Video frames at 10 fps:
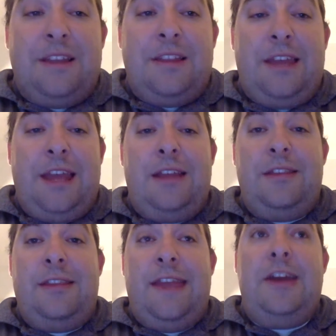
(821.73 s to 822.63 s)

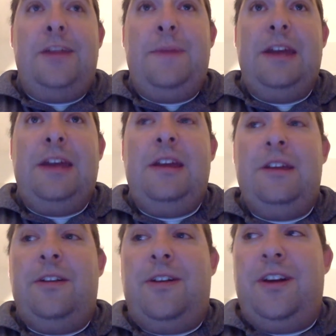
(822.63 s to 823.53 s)
They could be
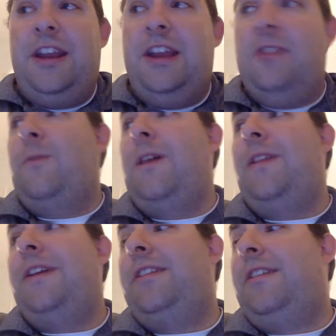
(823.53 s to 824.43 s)
targeting
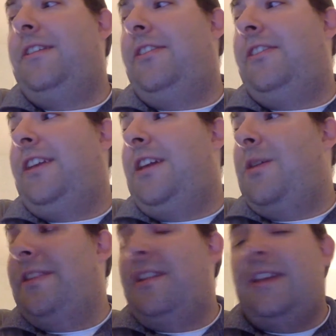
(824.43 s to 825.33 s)
Wellington
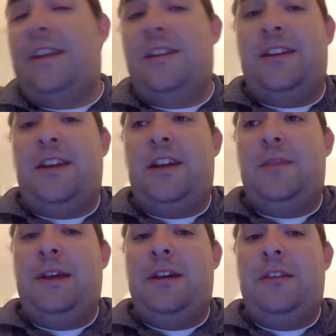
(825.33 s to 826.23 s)
Castillo at the deadline. They could
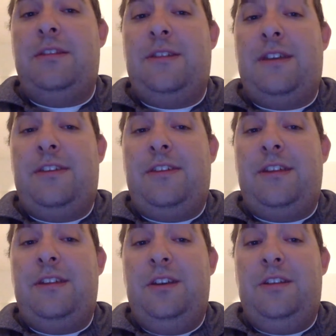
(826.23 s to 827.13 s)
be, as they
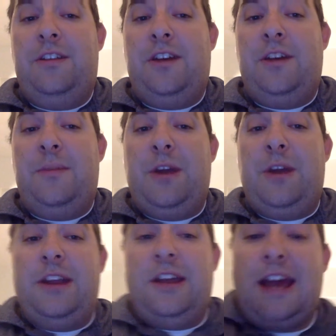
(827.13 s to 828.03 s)
could look to
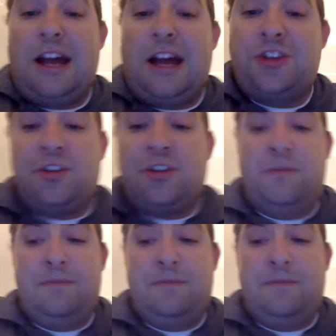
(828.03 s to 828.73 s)
upgrade at catcher.